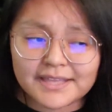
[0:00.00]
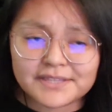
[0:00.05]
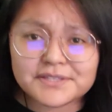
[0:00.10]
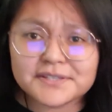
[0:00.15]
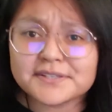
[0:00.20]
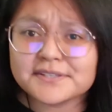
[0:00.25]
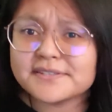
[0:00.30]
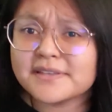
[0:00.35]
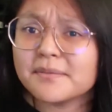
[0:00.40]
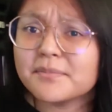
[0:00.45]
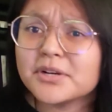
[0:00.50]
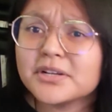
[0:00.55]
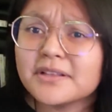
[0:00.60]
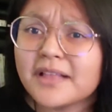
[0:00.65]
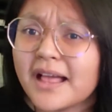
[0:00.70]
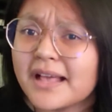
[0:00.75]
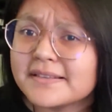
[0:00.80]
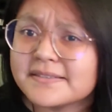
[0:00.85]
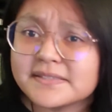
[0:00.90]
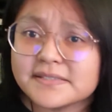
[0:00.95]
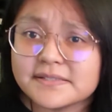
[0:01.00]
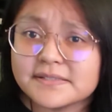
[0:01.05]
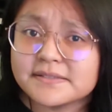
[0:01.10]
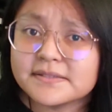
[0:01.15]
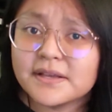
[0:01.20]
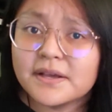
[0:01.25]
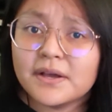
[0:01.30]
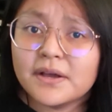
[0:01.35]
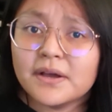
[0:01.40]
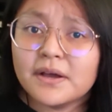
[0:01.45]
took summer
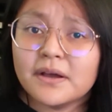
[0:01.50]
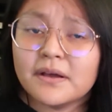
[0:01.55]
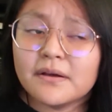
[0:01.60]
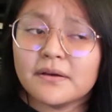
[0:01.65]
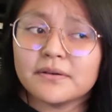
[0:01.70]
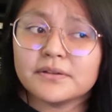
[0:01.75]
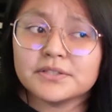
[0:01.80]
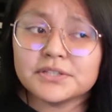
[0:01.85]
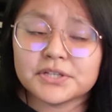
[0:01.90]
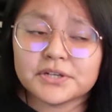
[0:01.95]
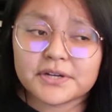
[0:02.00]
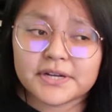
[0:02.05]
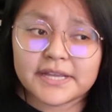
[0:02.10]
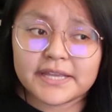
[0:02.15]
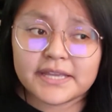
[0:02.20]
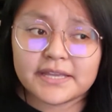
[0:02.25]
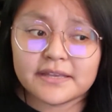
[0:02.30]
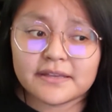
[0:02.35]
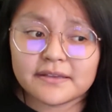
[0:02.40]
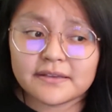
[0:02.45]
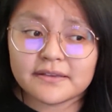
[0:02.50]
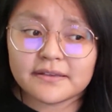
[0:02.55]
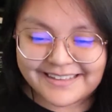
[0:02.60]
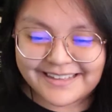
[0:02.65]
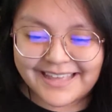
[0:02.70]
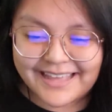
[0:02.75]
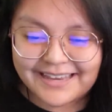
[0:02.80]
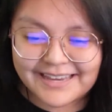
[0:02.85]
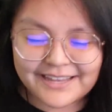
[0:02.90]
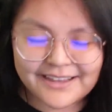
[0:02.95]
classes and
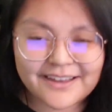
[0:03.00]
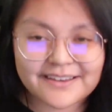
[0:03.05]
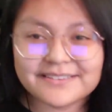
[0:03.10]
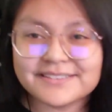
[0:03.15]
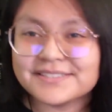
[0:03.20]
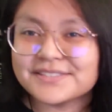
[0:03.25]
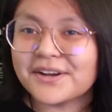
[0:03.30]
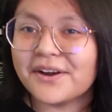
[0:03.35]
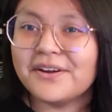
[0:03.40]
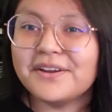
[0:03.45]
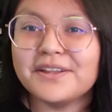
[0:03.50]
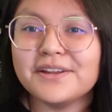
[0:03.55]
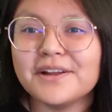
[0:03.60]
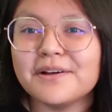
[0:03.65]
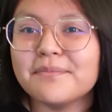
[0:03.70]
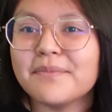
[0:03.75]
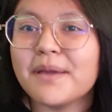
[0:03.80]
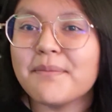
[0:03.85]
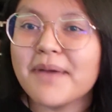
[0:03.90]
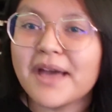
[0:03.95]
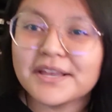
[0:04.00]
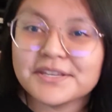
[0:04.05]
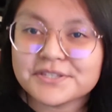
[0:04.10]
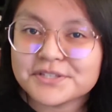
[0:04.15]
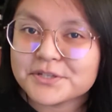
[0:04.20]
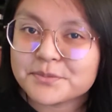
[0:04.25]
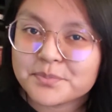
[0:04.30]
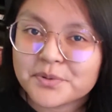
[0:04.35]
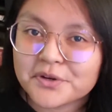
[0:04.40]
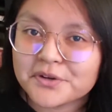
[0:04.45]
I got started on my
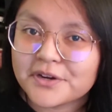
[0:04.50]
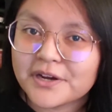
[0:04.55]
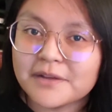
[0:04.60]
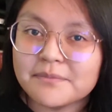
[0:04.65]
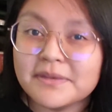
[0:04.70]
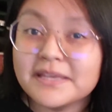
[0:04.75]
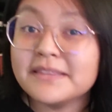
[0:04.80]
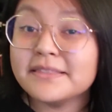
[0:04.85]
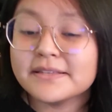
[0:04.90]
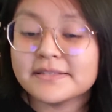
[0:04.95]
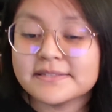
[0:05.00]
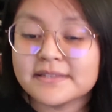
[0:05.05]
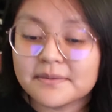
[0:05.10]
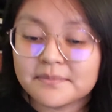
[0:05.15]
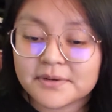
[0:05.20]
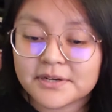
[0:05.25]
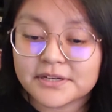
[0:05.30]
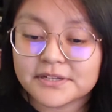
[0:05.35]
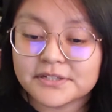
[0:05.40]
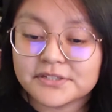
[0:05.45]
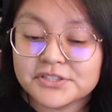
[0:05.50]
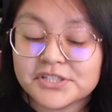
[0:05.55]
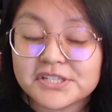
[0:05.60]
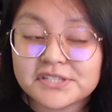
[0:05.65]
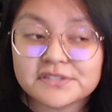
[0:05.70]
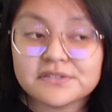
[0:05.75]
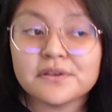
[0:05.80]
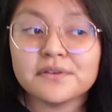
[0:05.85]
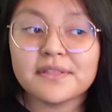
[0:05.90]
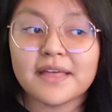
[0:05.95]
master's program in the summer
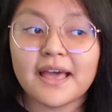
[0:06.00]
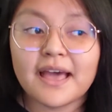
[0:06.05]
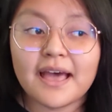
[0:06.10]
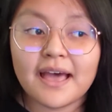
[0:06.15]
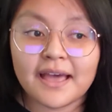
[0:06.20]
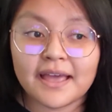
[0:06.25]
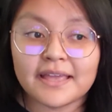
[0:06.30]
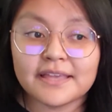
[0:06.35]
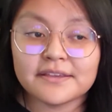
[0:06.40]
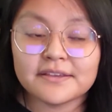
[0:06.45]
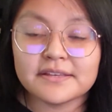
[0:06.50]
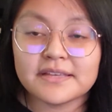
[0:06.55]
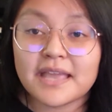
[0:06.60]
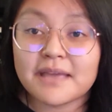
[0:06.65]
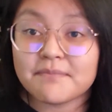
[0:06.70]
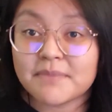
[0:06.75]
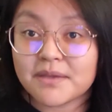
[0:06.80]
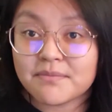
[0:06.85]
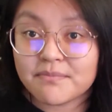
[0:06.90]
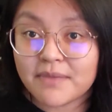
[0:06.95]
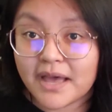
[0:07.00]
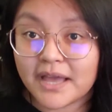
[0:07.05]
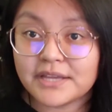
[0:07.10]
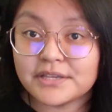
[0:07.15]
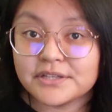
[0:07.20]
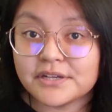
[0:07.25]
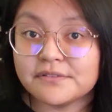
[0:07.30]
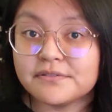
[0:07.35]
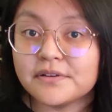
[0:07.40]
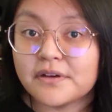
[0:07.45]
just so that I could get my
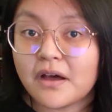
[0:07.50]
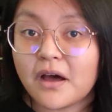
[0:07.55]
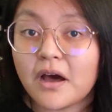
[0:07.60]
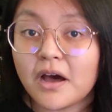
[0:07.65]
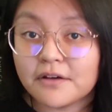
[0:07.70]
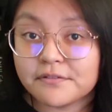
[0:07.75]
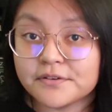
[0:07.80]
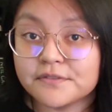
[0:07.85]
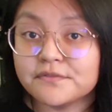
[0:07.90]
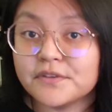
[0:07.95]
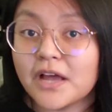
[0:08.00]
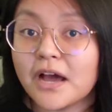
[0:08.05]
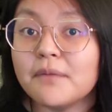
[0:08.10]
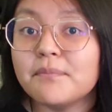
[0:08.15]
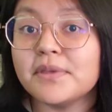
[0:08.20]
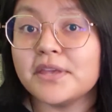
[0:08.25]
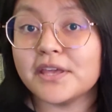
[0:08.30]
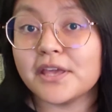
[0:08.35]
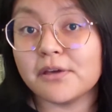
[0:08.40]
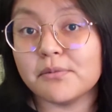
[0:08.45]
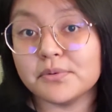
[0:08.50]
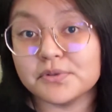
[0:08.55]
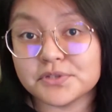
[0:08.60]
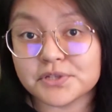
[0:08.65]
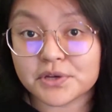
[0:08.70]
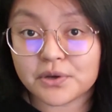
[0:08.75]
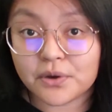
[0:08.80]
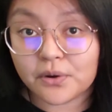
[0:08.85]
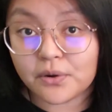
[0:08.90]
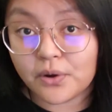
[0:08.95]
mind off of not being able to
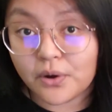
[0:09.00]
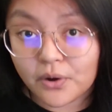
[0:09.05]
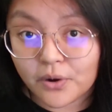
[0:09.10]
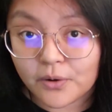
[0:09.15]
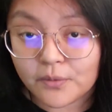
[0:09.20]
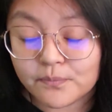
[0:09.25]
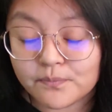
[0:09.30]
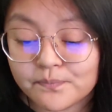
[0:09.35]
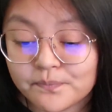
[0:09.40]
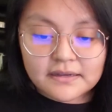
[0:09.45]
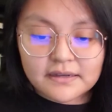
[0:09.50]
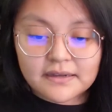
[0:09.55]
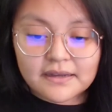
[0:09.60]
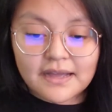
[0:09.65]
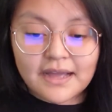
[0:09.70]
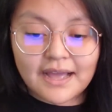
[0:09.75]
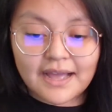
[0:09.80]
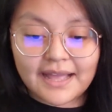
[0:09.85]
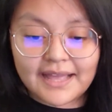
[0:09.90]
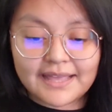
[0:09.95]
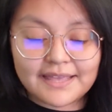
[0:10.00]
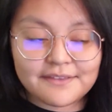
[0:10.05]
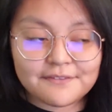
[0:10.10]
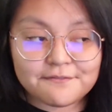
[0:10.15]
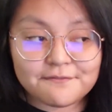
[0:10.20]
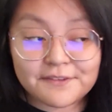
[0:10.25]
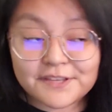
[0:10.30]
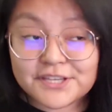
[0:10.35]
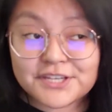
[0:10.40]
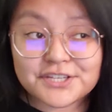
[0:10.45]
go home. I
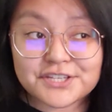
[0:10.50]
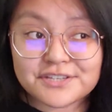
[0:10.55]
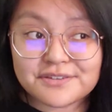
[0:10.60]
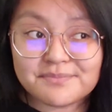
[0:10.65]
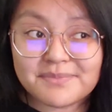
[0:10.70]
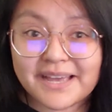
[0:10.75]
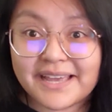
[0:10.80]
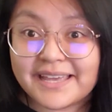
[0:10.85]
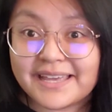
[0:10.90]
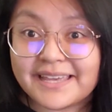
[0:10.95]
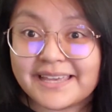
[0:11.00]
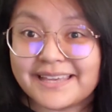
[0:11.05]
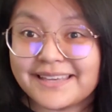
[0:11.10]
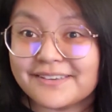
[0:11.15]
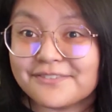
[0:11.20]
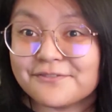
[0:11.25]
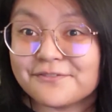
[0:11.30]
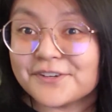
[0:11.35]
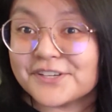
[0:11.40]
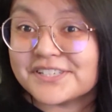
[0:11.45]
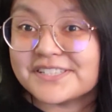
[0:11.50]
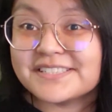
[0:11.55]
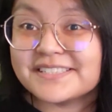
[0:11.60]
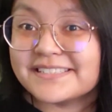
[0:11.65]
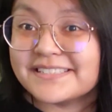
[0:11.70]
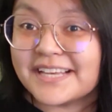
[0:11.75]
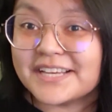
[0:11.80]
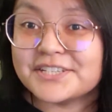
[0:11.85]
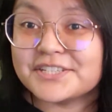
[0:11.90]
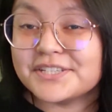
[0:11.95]
finished my first
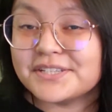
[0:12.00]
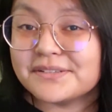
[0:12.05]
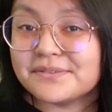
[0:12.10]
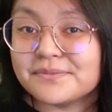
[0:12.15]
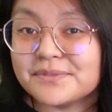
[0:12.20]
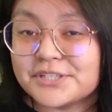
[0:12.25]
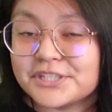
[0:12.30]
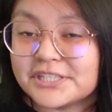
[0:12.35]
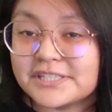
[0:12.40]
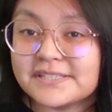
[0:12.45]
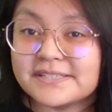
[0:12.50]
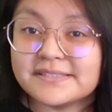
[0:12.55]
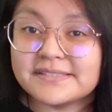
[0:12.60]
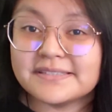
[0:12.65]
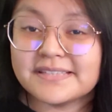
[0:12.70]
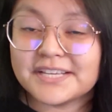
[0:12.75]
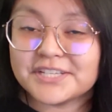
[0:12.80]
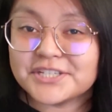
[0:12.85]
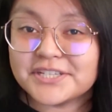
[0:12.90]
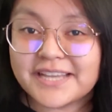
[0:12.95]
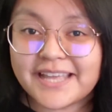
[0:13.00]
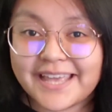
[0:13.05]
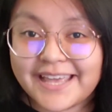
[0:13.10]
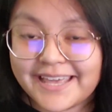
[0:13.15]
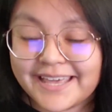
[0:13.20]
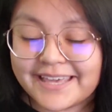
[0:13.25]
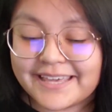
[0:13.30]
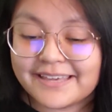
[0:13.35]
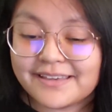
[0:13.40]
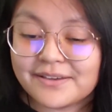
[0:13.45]
session, which is session
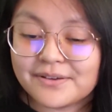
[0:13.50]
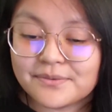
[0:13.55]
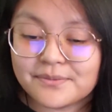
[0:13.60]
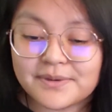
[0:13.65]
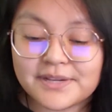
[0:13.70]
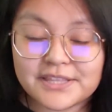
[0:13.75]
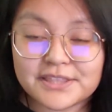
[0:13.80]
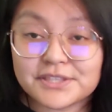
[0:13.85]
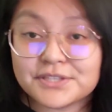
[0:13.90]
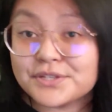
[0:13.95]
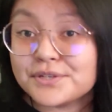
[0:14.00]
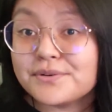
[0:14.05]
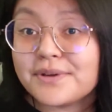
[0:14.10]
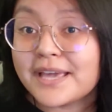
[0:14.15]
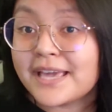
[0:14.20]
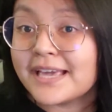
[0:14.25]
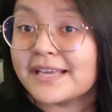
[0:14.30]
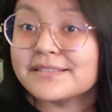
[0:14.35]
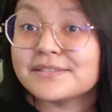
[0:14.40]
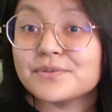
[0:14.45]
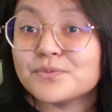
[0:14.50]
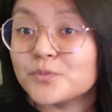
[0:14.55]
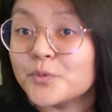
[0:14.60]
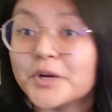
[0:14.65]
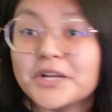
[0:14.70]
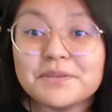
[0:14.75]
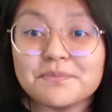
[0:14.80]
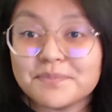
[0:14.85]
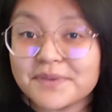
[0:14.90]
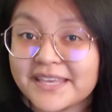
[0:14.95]
A, with 2 A's and
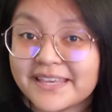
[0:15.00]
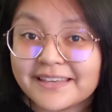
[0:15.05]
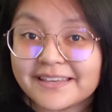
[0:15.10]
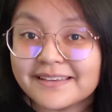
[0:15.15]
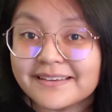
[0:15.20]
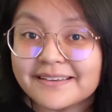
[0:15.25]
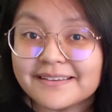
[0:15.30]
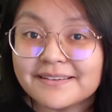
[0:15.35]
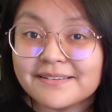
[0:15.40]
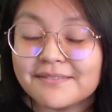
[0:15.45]
1 B.